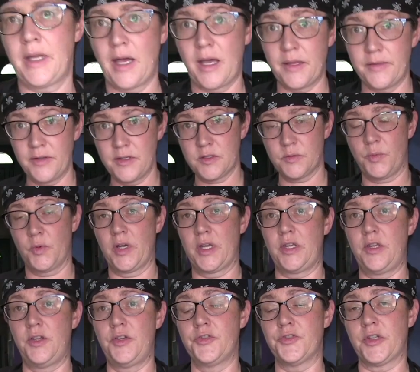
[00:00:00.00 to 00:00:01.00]
Now, at this
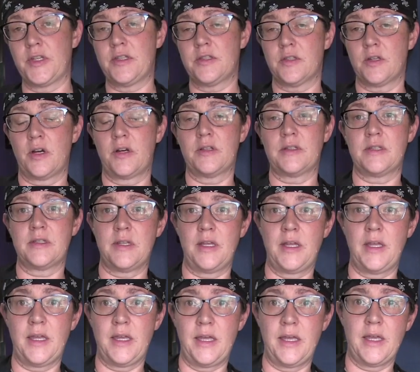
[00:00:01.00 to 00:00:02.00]
point, you usually start
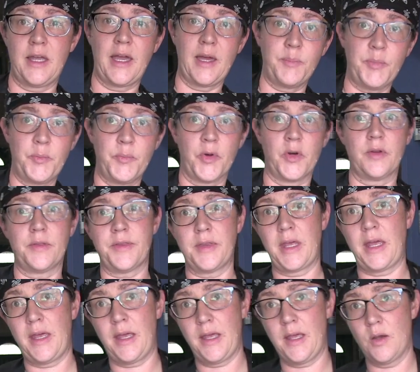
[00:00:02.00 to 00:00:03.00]
singing Happy
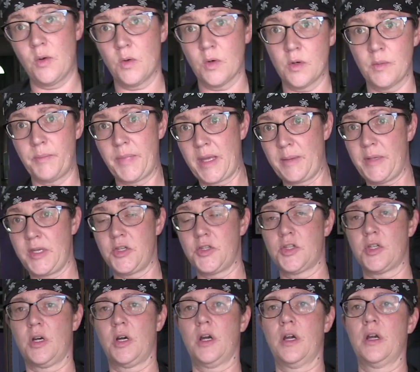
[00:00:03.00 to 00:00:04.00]
Birthday or Baby
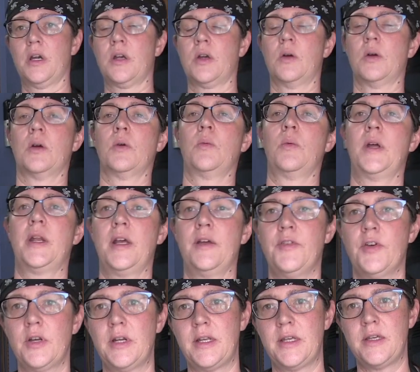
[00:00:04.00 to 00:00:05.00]
Shark or
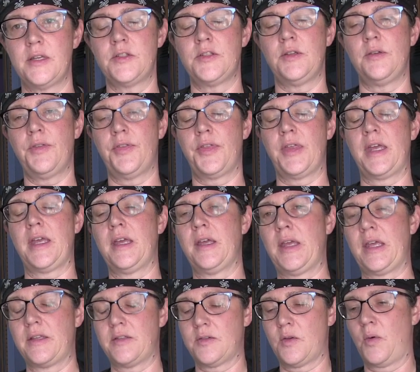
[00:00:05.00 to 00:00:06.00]
whatever it is you think
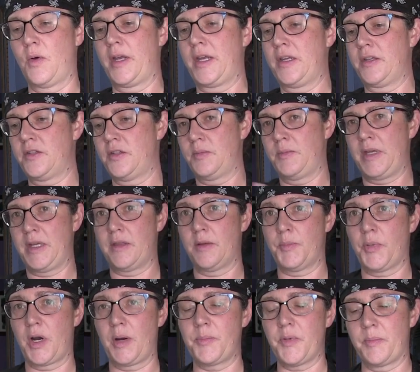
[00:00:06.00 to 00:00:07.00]
is going to be the
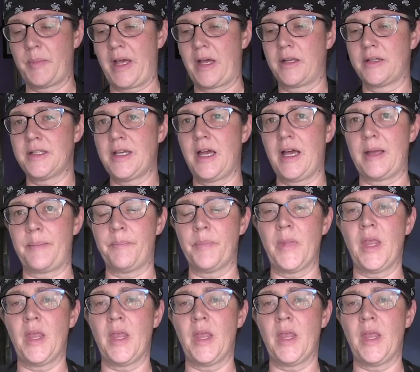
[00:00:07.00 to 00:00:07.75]
proper amount of time.